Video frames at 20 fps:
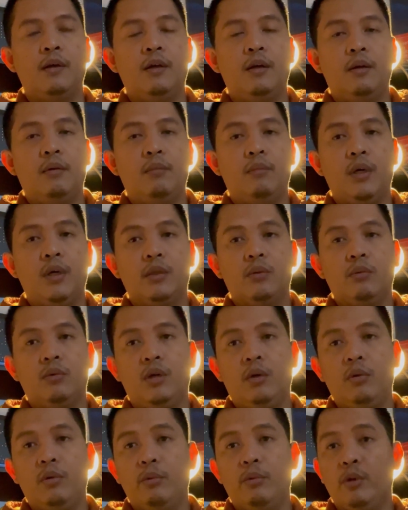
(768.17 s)
but
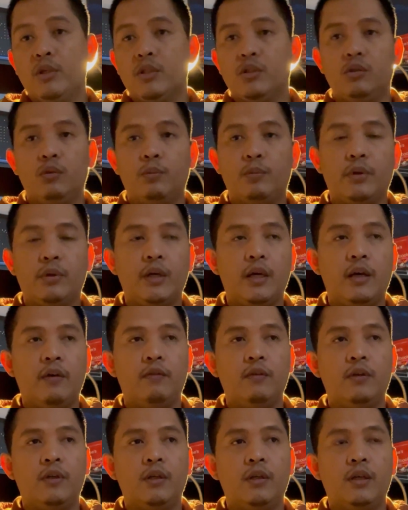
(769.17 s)
wow, it was super
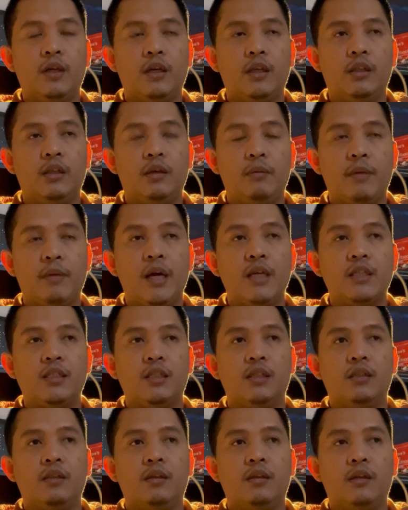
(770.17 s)
heavy. And
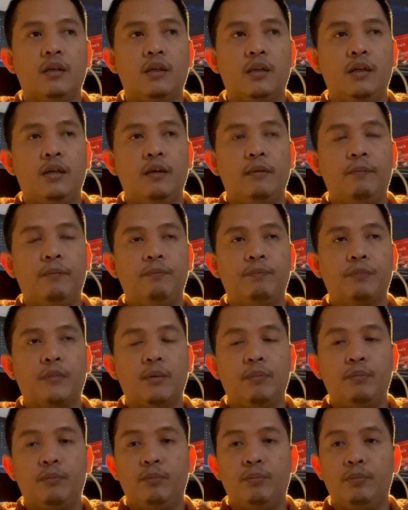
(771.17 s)
imagine
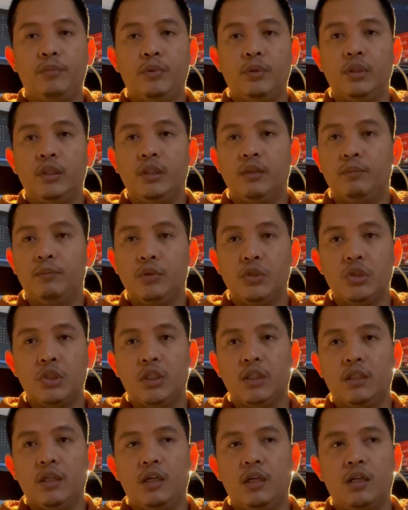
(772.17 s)

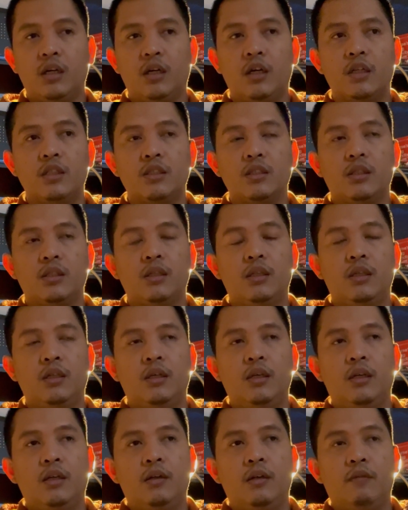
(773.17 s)
pushing the carts
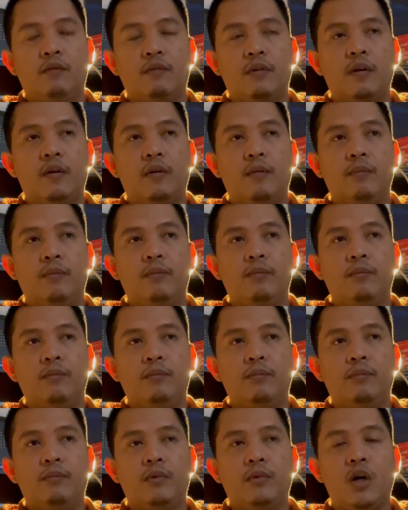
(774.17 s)
from
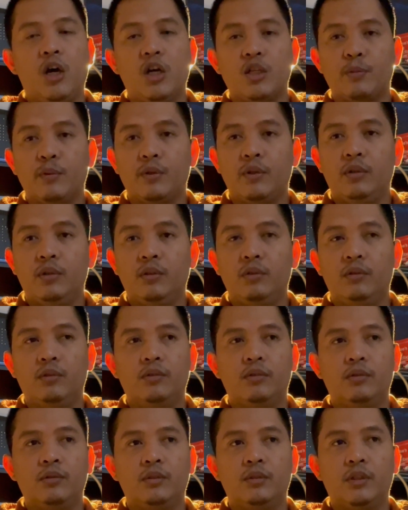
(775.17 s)
hospital
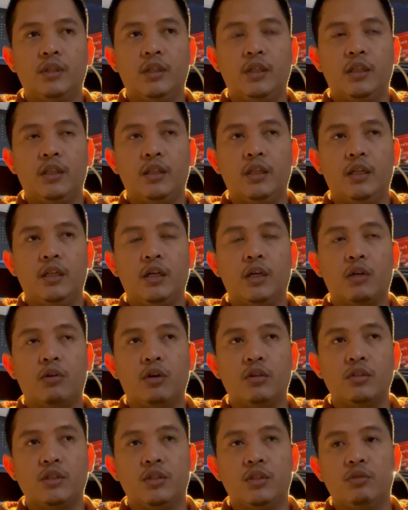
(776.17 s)
and then
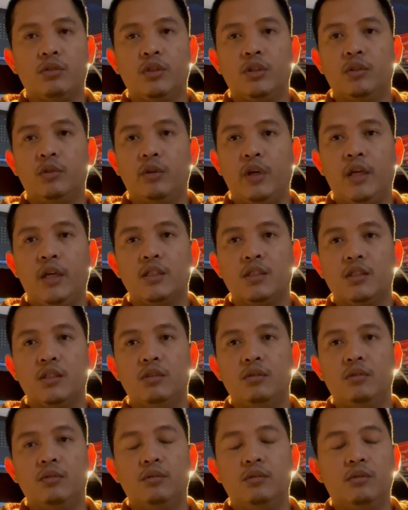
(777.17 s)
across the street to
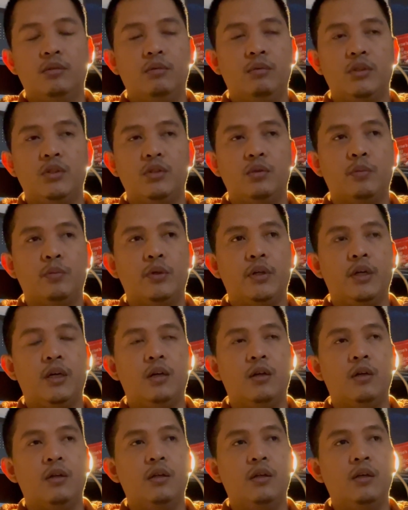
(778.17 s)
ASU. It was super
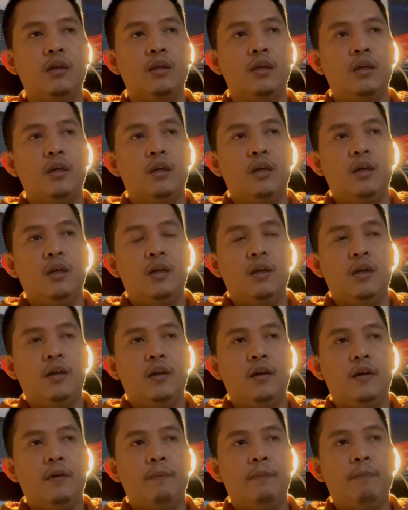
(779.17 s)
hard.
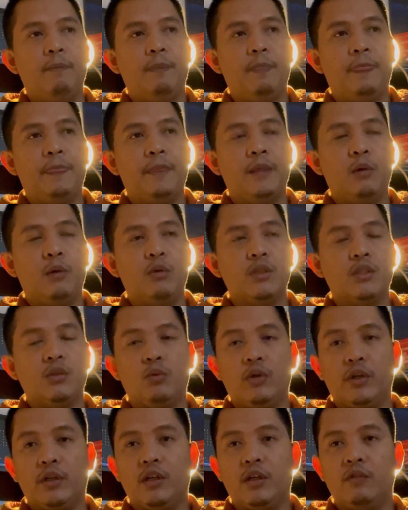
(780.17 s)
It was a
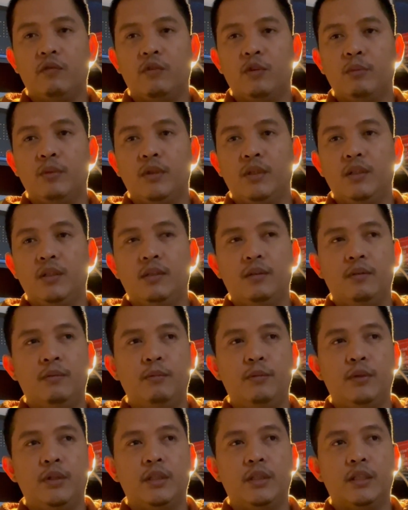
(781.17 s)
workout for me,
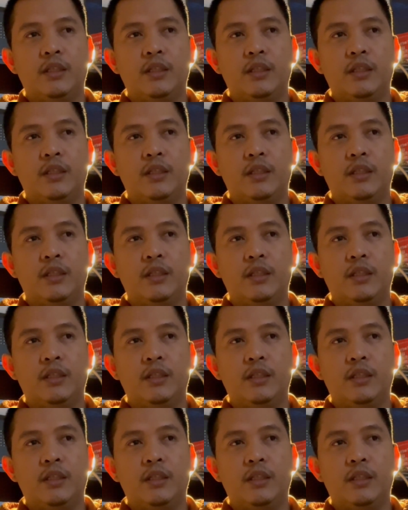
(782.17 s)
but